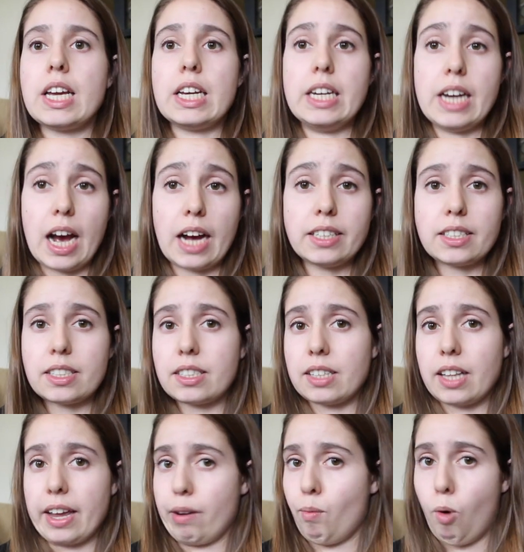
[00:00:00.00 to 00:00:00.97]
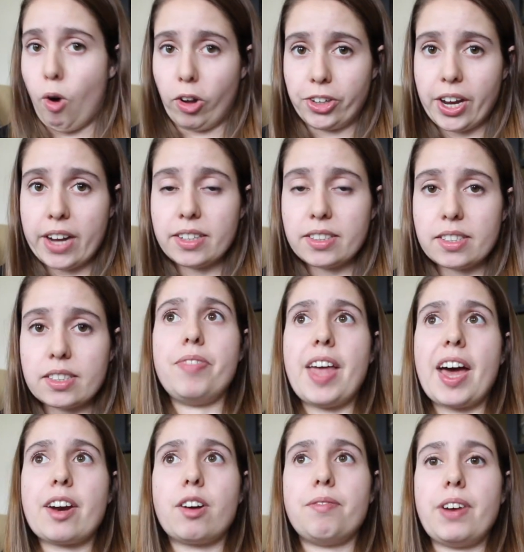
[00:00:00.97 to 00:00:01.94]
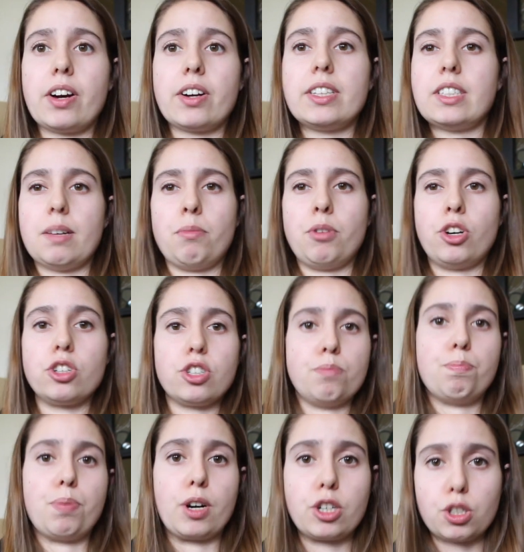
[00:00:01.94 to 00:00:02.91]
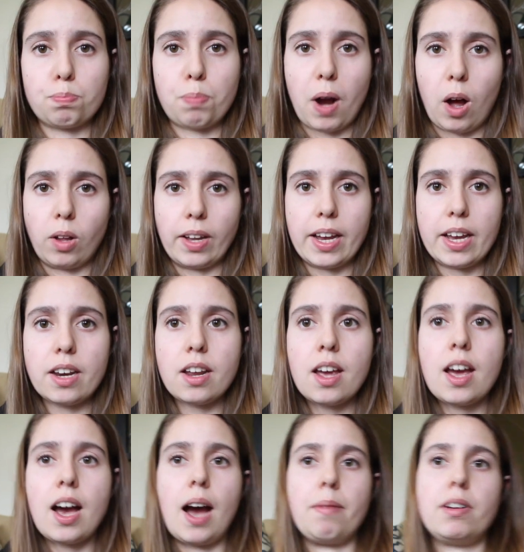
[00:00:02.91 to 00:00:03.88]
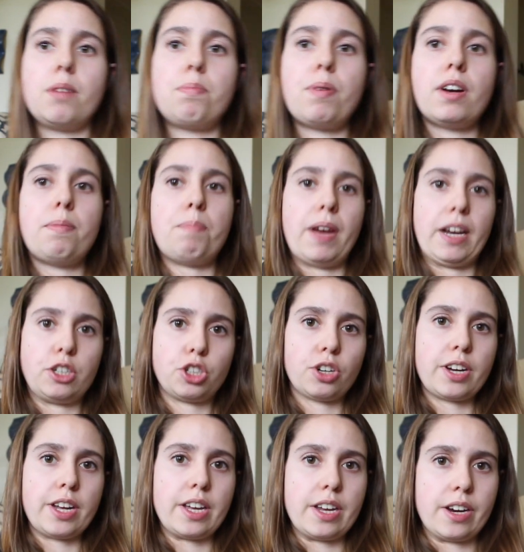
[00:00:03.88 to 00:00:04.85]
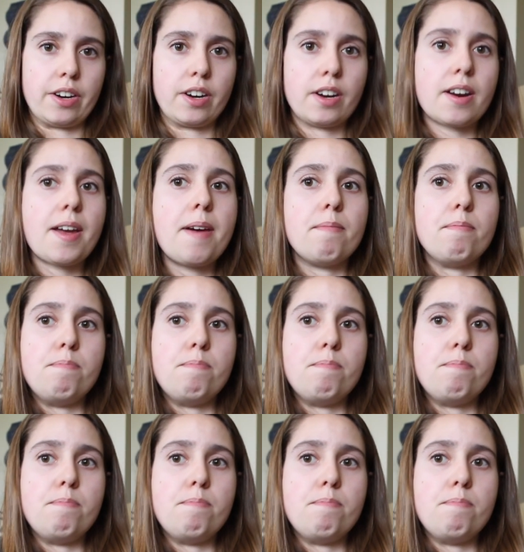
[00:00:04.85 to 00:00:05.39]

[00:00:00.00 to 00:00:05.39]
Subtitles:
nuts like walnuts that are very similar to birch pollen. I'm gonna put a picture here.